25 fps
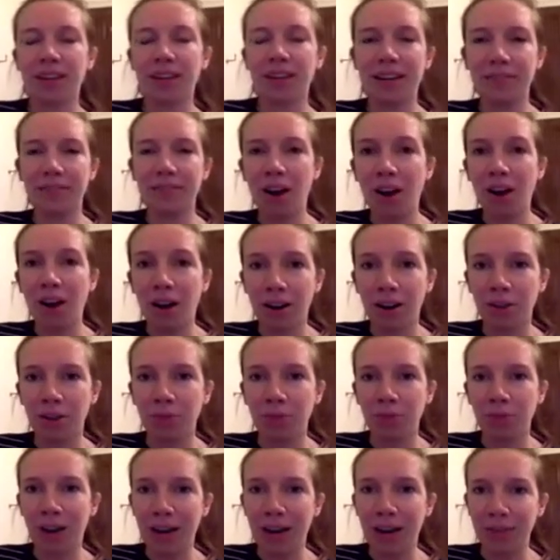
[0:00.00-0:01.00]
kind of
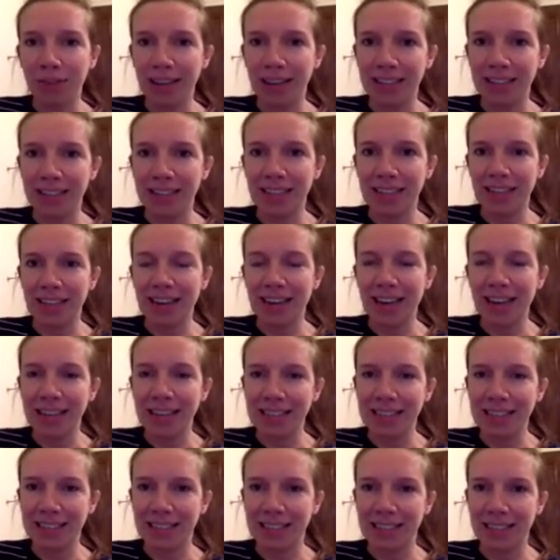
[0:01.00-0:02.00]
arc around that
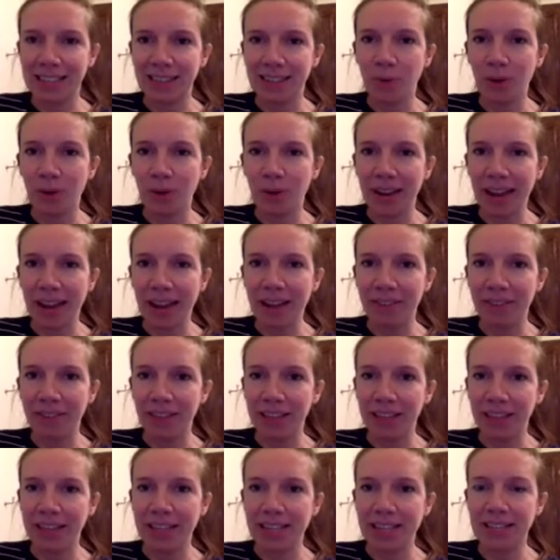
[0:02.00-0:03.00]
and edit it quite
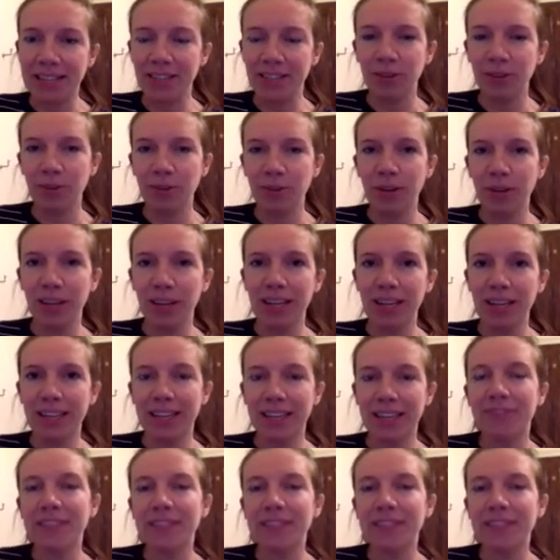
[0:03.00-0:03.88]
heavily to